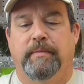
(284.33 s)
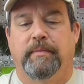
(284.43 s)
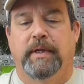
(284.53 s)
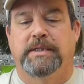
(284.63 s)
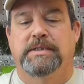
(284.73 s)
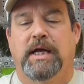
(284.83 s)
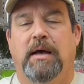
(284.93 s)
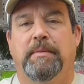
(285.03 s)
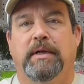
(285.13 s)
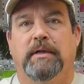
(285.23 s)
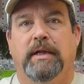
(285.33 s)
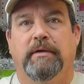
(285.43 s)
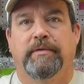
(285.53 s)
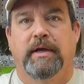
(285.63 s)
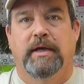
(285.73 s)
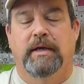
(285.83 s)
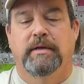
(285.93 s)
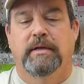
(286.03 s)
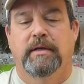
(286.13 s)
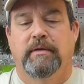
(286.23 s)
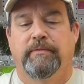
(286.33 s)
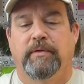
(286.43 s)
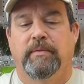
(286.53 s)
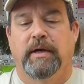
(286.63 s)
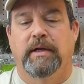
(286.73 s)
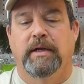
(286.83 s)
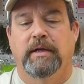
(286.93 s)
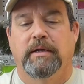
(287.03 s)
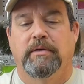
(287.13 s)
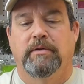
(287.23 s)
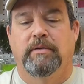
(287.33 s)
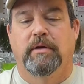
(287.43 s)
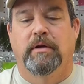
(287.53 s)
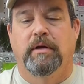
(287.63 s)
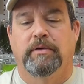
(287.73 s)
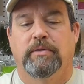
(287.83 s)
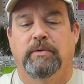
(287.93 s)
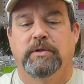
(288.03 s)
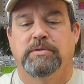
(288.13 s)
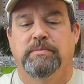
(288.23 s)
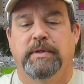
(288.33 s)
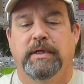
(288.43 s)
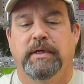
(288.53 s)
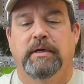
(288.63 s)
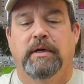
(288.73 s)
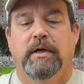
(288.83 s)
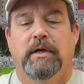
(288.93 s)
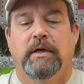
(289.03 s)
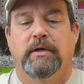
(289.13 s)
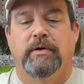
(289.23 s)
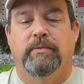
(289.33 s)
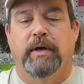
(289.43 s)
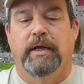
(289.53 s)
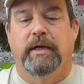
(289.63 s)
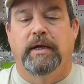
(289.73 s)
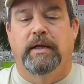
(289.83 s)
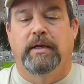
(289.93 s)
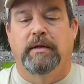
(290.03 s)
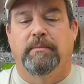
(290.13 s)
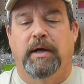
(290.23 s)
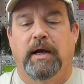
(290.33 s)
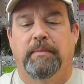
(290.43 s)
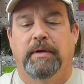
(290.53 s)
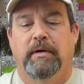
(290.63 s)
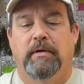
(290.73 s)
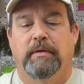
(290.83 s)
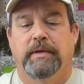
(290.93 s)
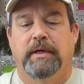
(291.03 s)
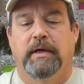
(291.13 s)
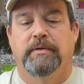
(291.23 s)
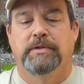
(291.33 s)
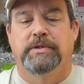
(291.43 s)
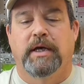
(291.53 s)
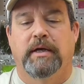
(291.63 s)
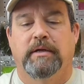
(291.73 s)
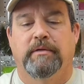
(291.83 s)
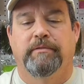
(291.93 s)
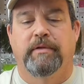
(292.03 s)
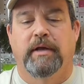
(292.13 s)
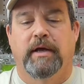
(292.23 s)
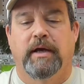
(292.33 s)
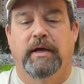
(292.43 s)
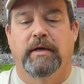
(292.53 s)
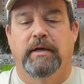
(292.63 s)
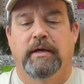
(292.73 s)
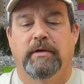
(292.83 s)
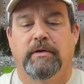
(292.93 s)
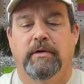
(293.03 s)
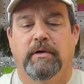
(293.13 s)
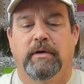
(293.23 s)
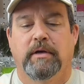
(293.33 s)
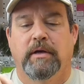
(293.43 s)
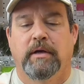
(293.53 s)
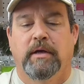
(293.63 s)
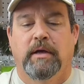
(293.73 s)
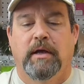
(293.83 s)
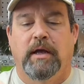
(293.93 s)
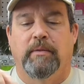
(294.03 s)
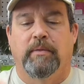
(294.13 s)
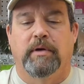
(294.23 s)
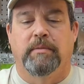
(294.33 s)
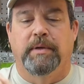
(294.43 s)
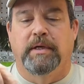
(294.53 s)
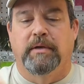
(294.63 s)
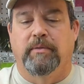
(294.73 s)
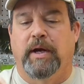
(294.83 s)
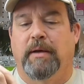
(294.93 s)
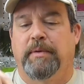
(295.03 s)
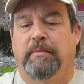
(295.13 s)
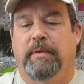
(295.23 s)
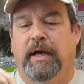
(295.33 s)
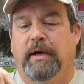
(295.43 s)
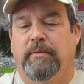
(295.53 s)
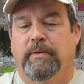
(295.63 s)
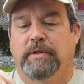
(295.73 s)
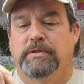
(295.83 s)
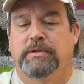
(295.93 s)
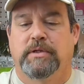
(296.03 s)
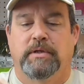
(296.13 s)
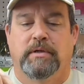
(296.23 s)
less dominant left hand. If you're right-handed towards me, your right hand and bobbin are on the other side of the fly and hook. And we're going to begin wrapping backwards,